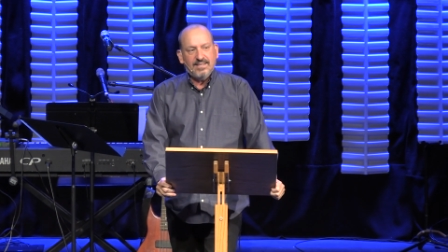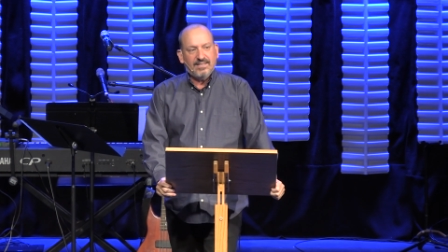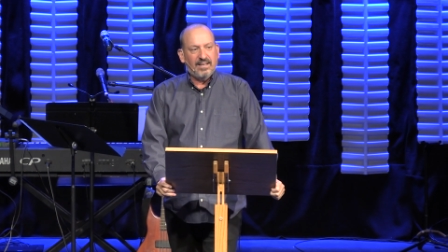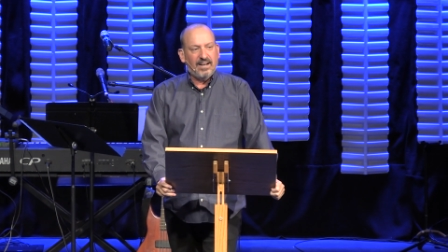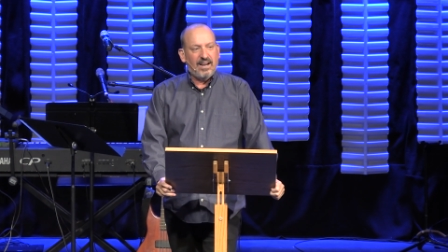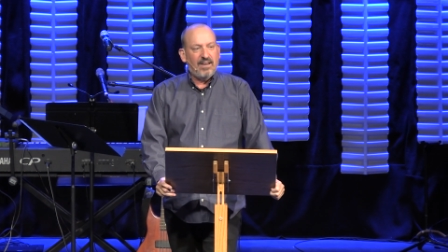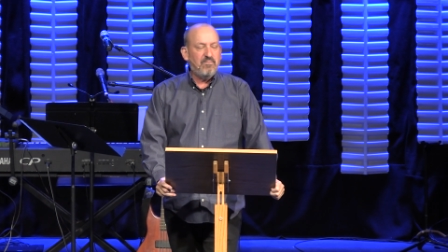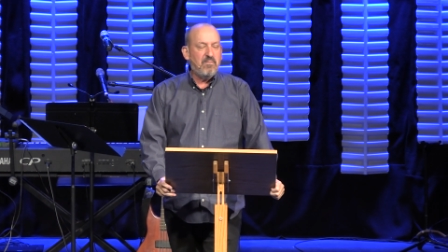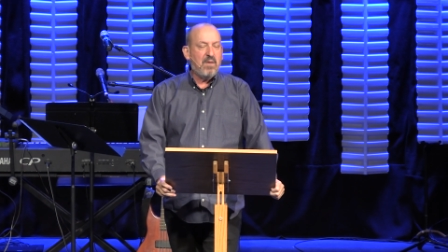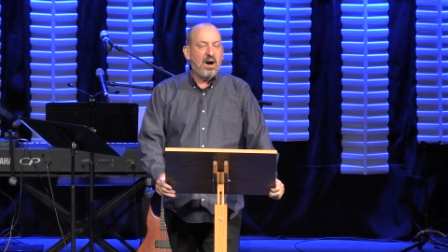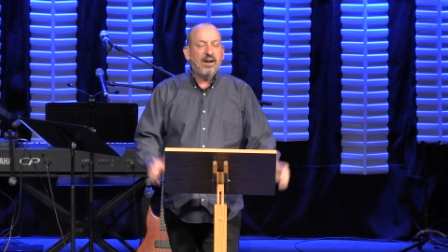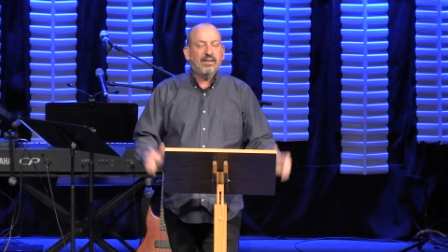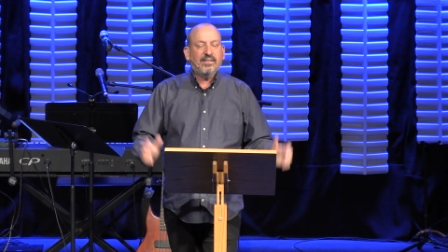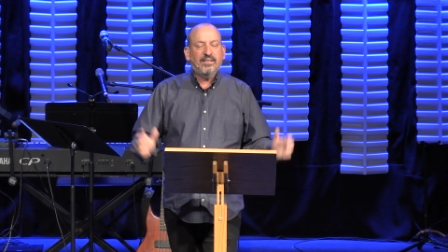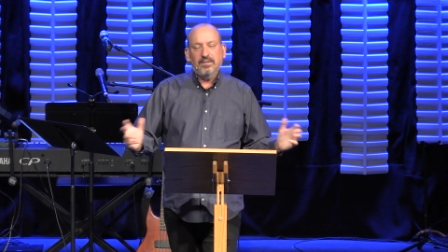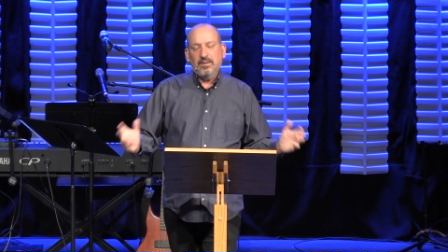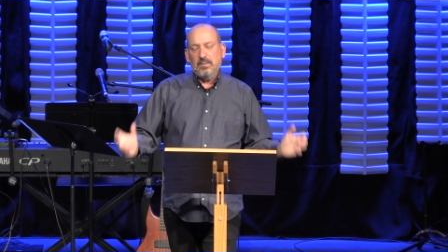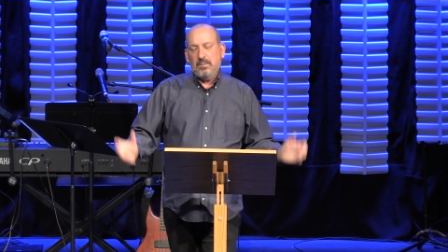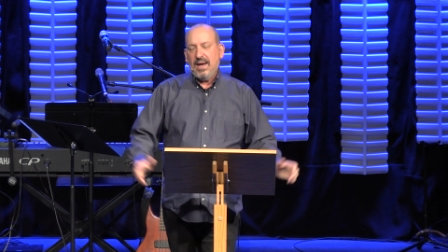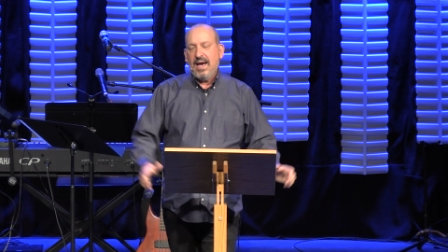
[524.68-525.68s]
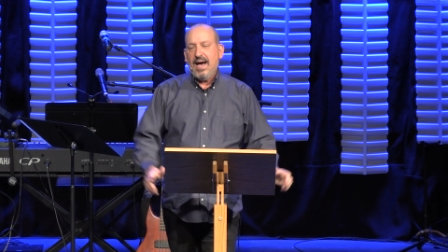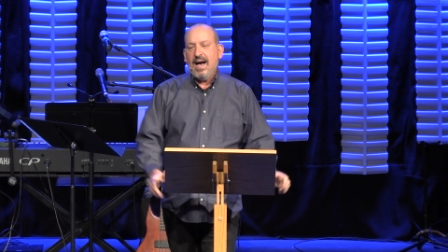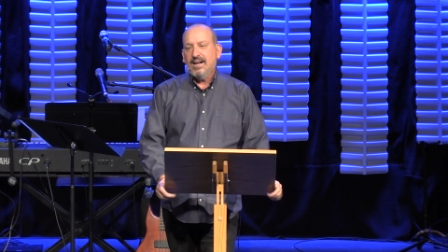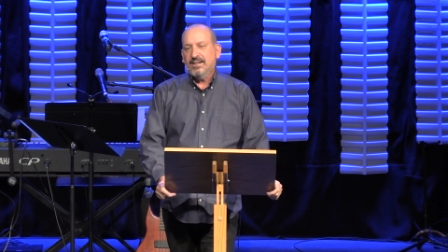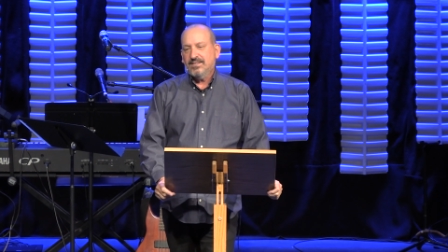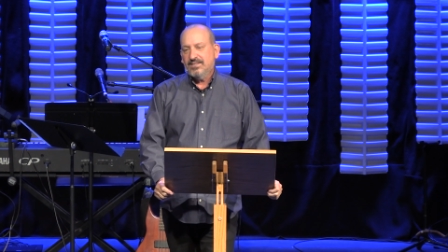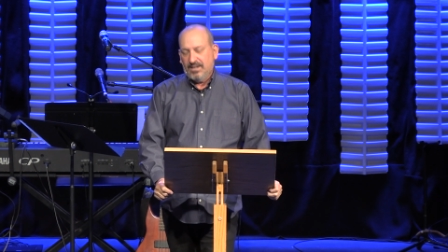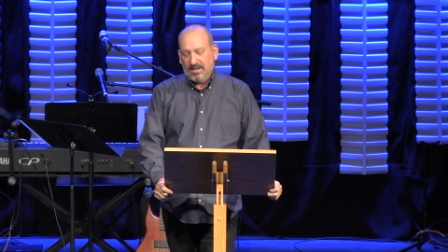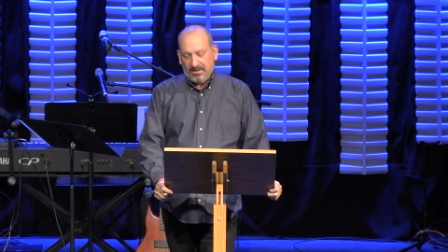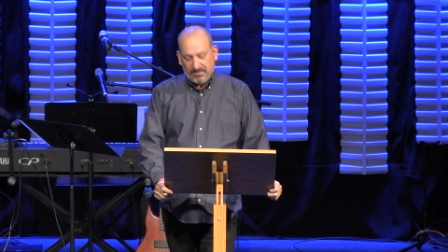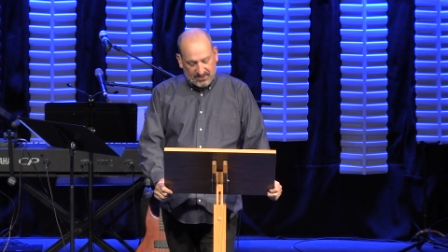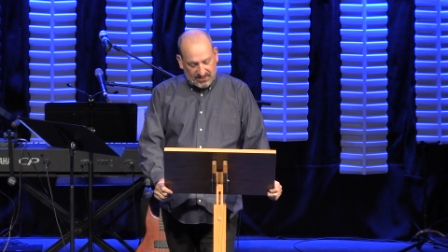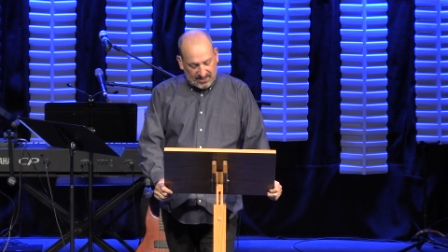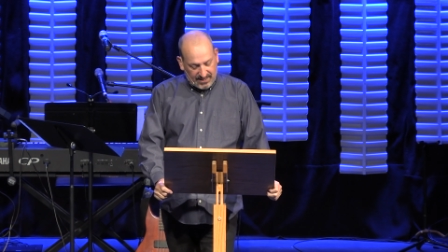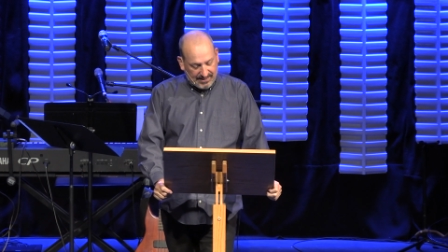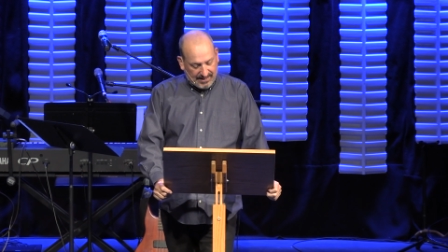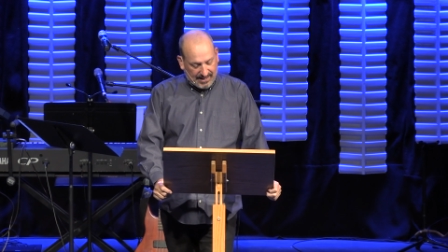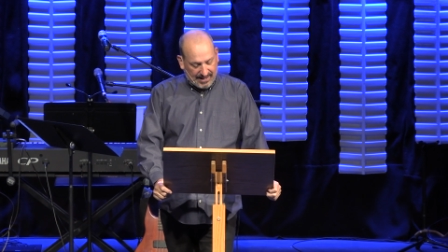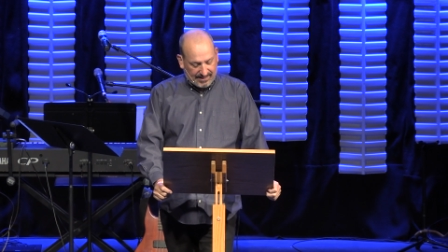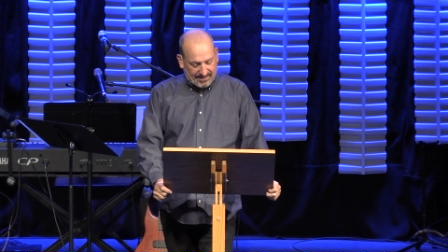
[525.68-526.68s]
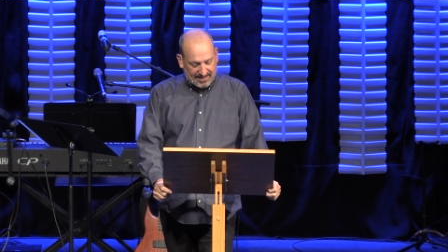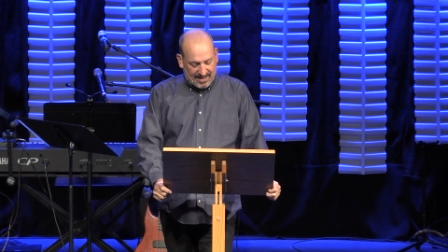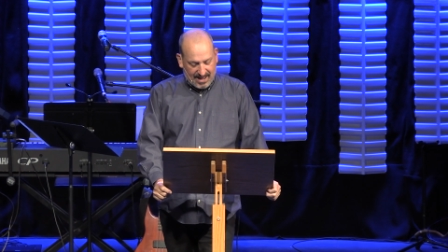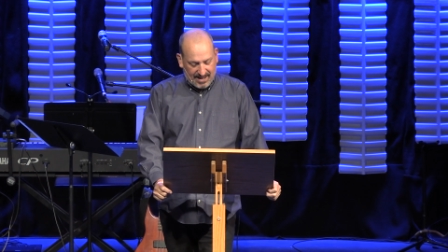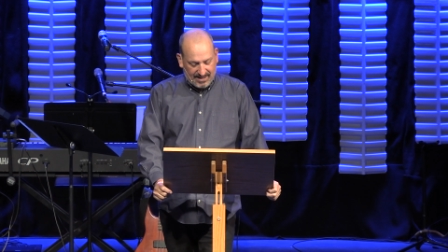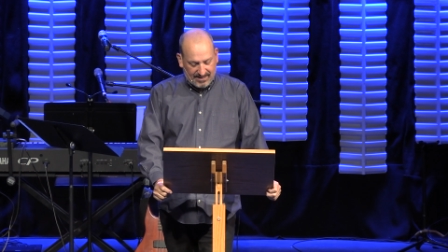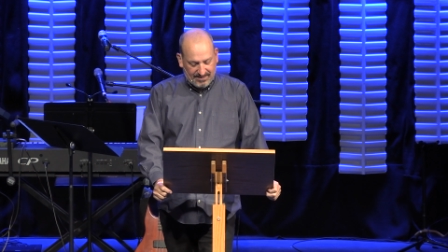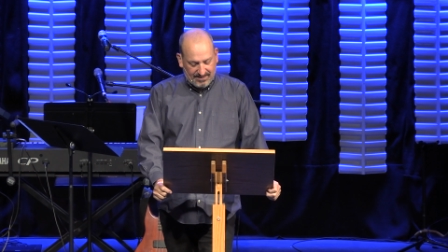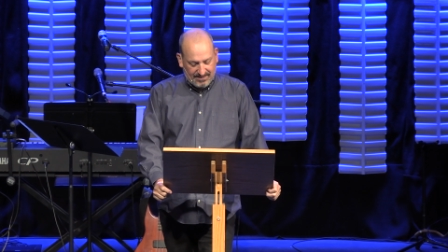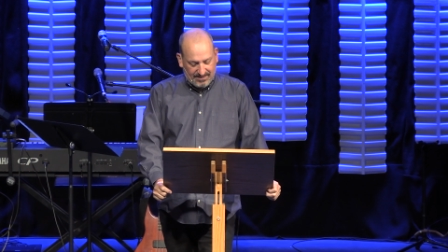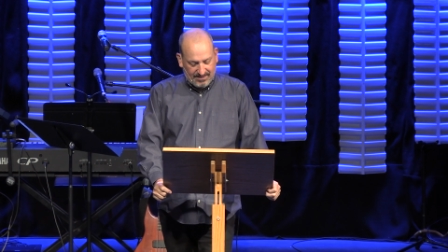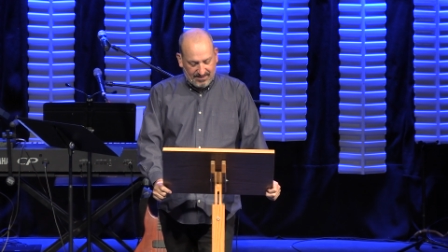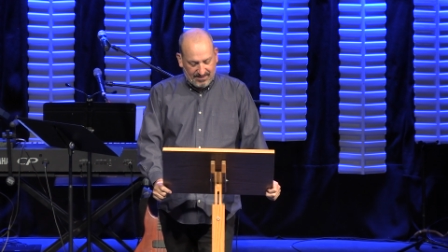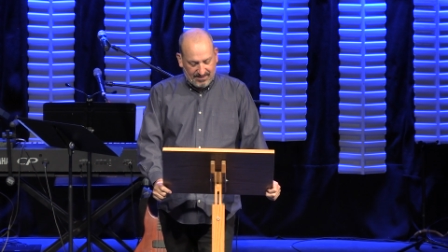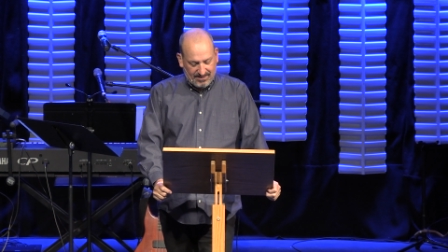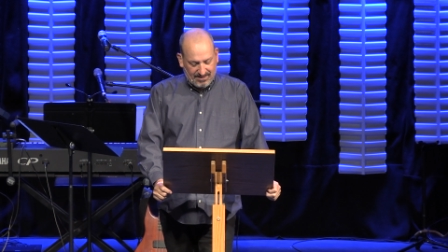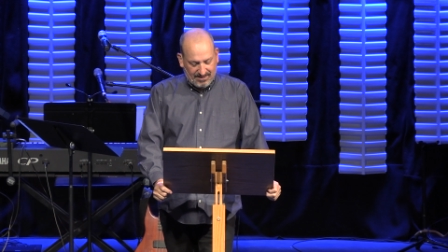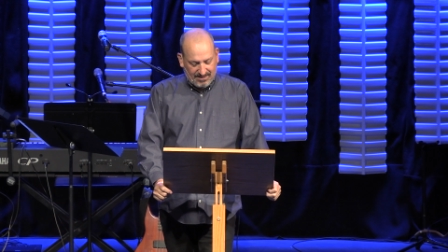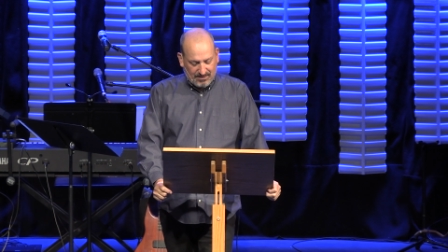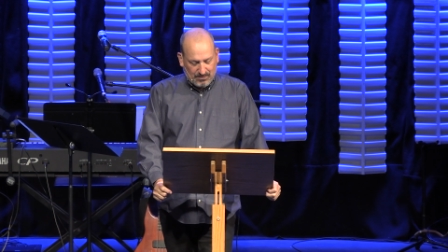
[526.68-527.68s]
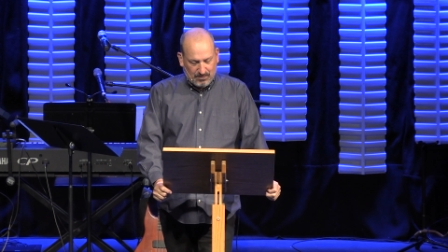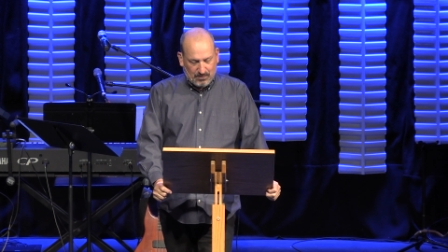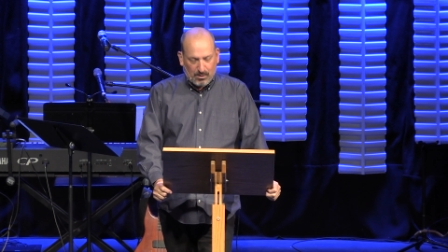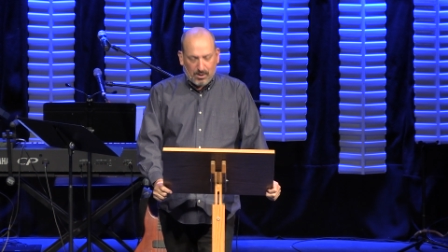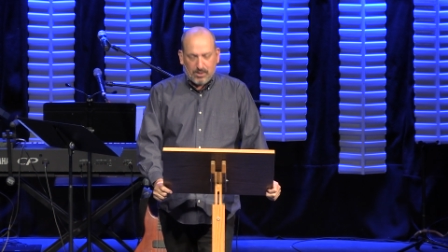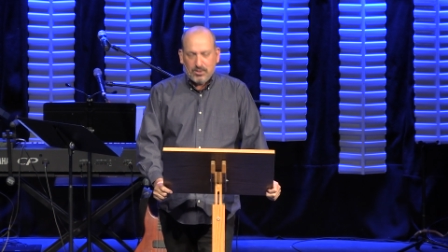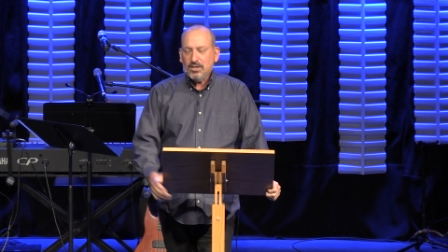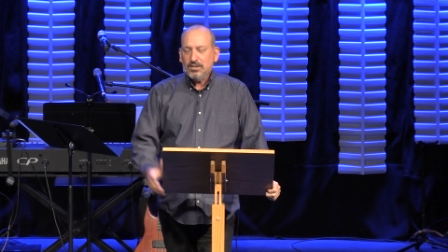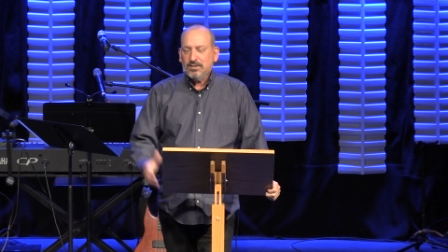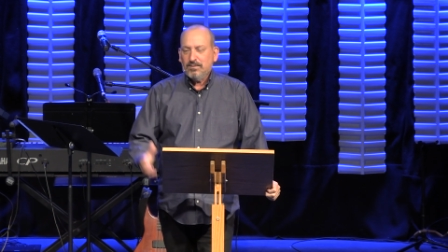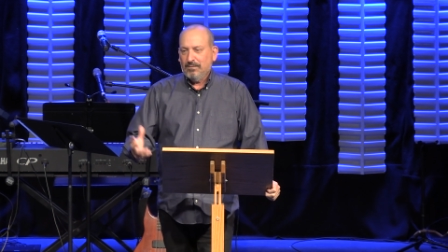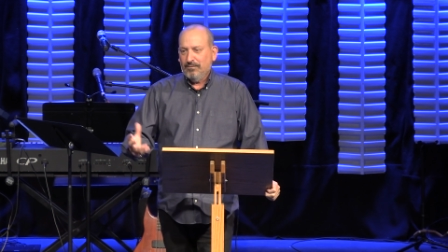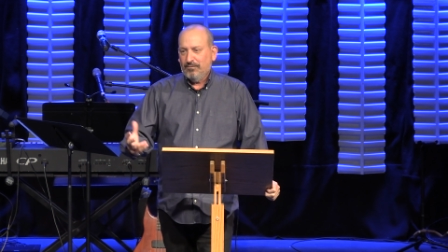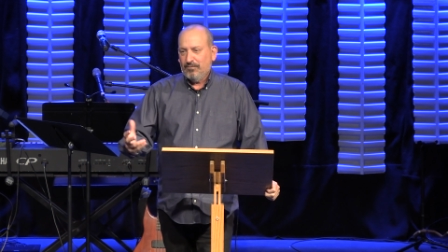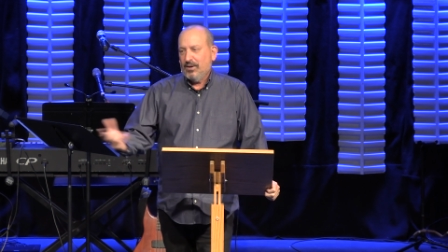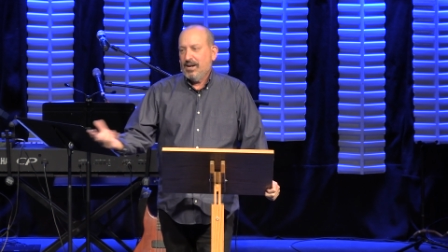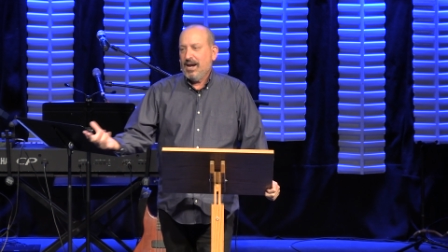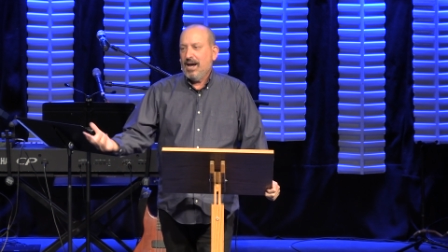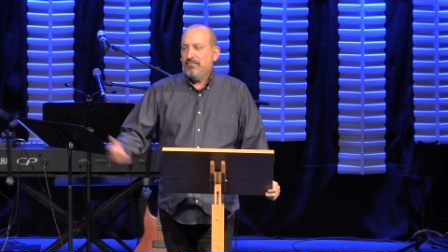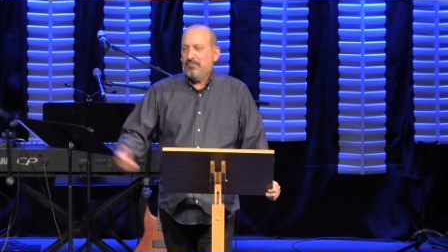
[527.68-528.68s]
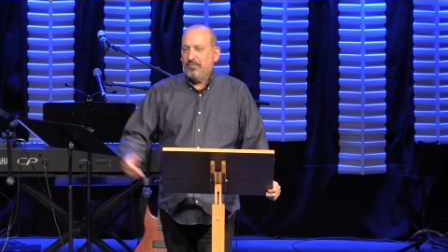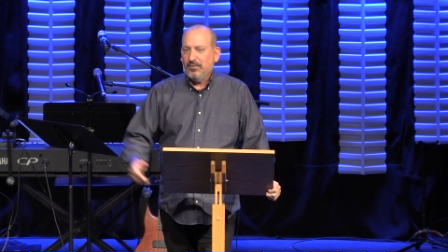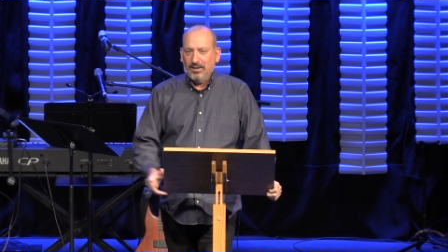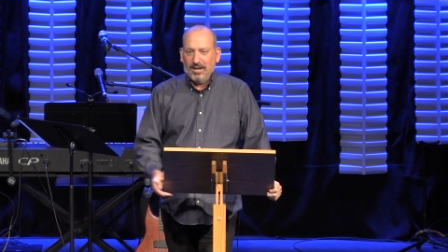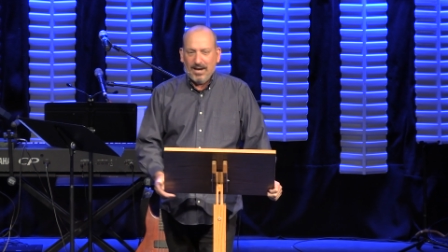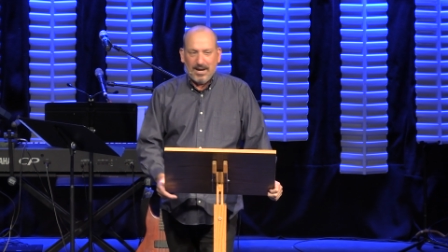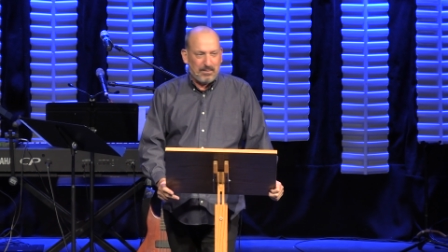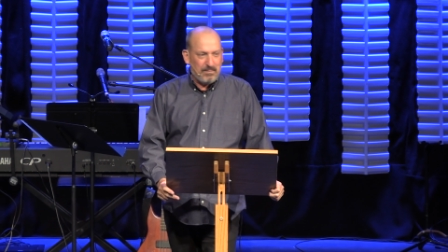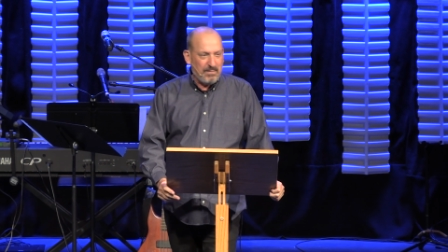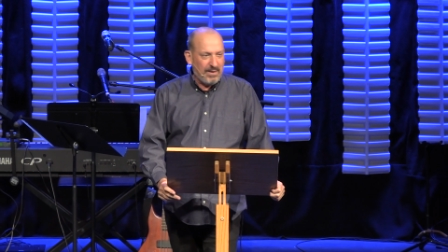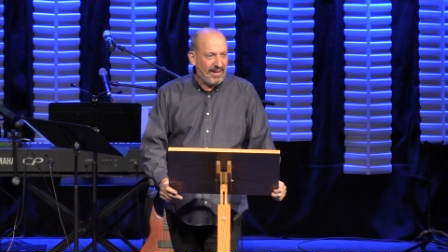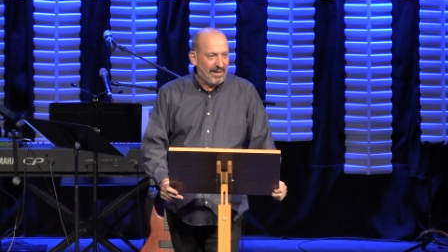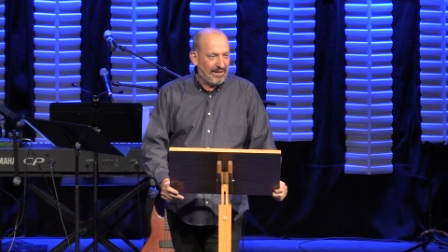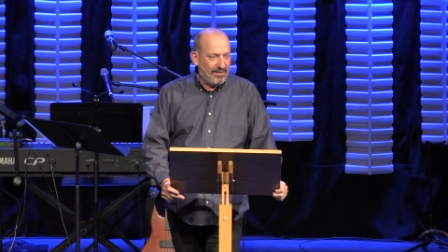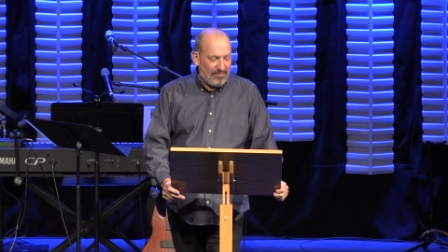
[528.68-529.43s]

that I've mocked in the past that I've seen like that were just forgetful like me and